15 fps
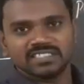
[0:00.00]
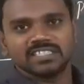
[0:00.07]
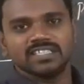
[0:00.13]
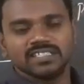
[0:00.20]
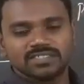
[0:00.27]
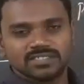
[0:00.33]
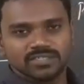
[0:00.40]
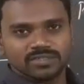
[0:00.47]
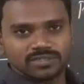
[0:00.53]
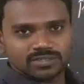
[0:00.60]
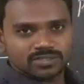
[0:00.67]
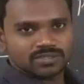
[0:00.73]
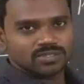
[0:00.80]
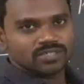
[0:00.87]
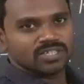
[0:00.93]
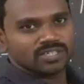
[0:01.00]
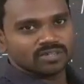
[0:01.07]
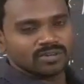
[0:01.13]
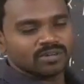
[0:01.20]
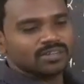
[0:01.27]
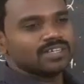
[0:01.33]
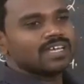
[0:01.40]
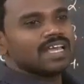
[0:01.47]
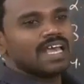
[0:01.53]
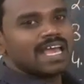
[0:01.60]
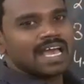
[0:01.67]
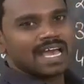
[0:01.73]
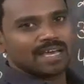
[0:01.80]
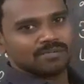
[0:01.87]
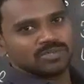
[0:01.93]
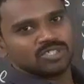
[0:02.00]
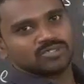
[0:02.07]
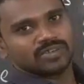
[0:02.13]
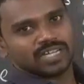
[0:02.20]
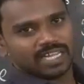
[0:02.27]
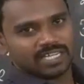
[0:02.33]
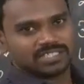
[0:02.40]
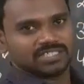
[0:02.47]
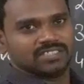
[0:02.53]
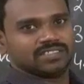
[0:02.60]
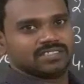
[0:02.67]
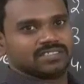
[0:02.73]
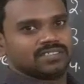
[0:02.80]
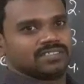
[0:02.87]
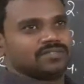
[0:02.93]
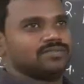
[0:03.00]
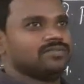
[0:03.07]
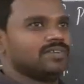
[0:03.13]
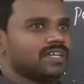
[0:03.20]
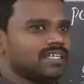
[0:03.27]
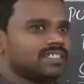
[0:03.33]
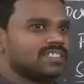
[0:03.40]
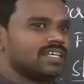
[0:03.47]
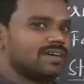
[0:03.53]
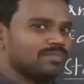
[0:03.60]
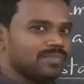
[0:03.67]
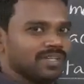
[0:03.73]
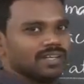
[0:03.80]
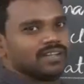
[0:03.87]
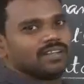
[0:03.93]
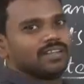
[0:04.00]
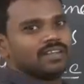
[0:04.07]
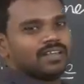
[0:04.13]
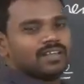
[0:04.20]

is used to denote habitual actions. For example,